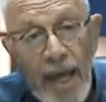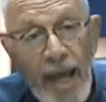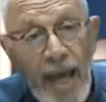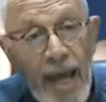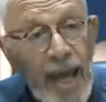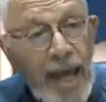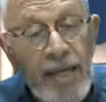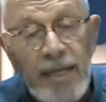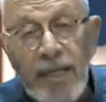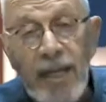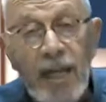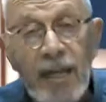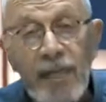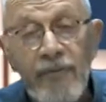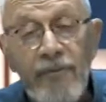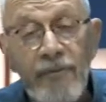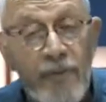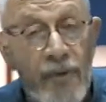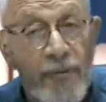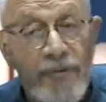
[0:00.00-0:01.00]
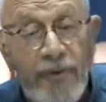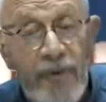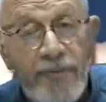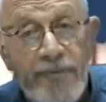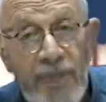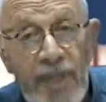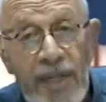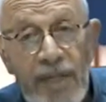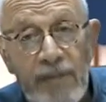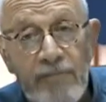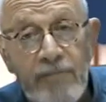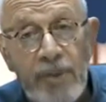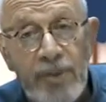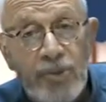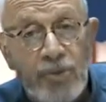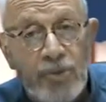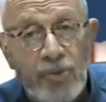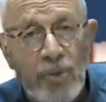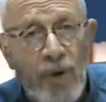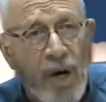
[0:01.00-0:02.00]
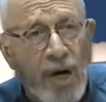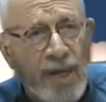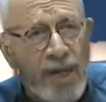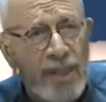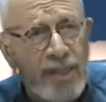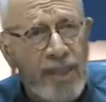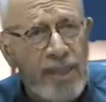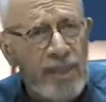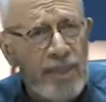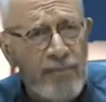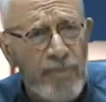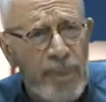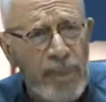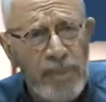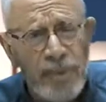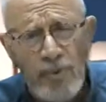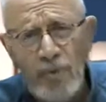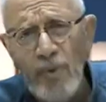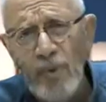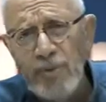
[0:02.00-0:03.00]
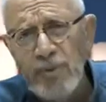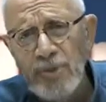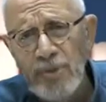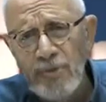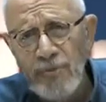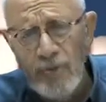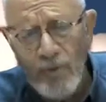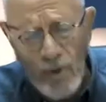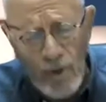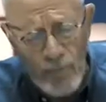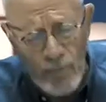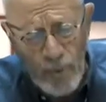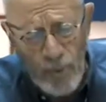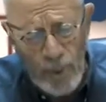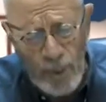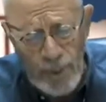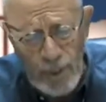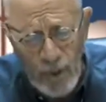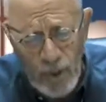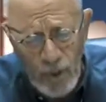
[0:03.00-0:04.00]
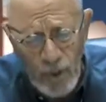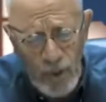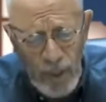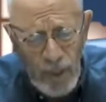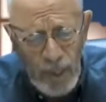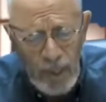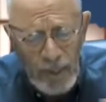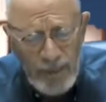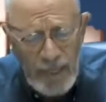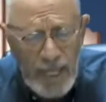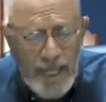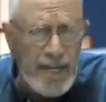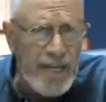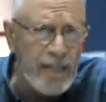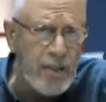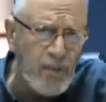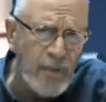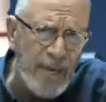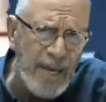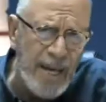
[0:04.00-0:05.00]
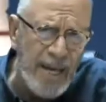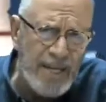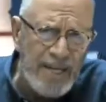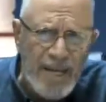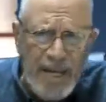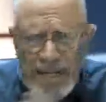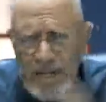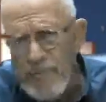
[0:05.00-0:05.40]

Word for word: And none of the 15 have been strong. I think the biggest one was a 4.0. They didn't create any